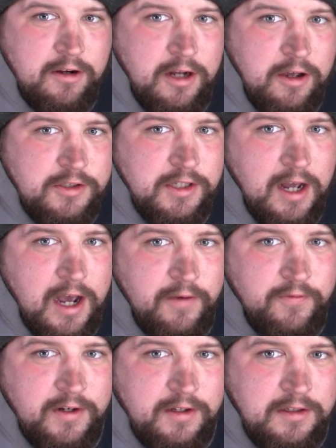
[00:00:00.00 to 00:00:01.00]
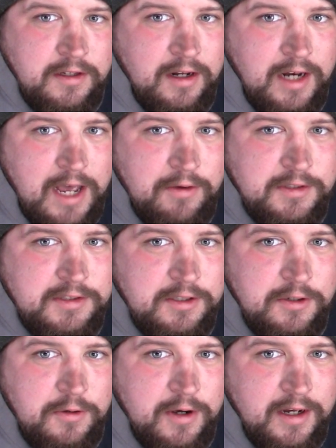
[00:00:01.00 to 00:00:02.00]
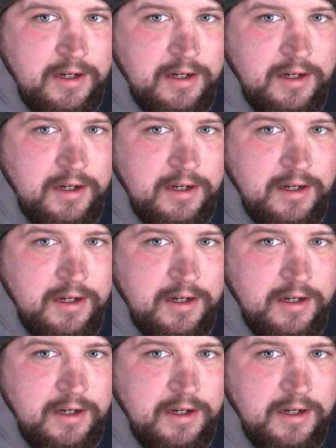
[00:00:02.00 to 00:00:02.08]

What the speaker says: close it off and allow us to